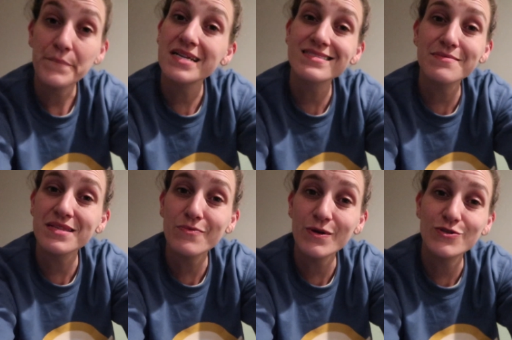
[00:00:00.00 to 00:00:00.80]
but it's
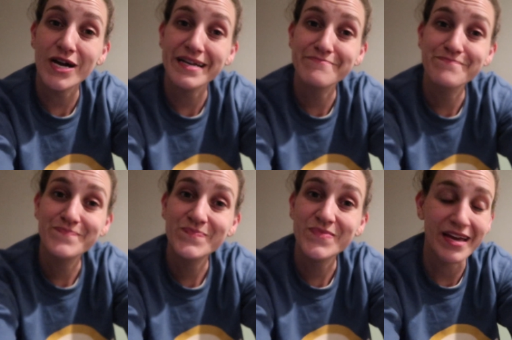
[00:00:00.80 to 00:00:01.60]
something worth trying.
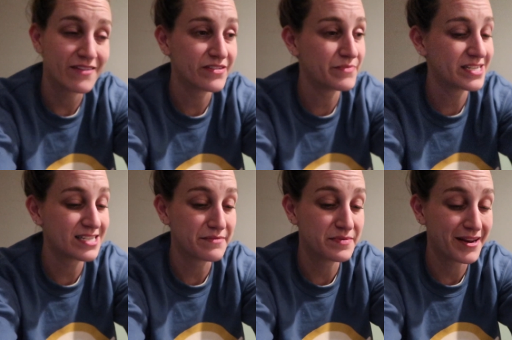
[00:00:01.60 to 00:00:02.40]
And if it
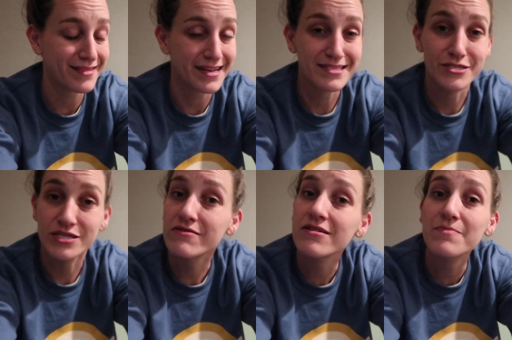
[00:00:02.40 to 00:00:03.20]
means that I'm spending less than
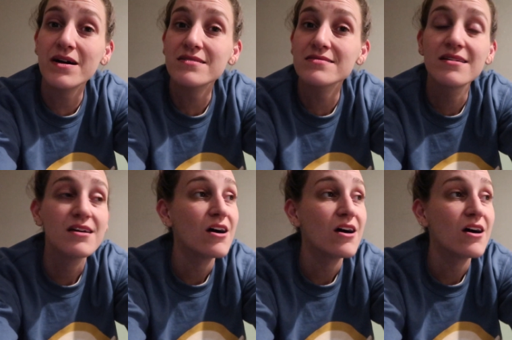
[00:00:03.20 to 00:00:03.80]
200 bucks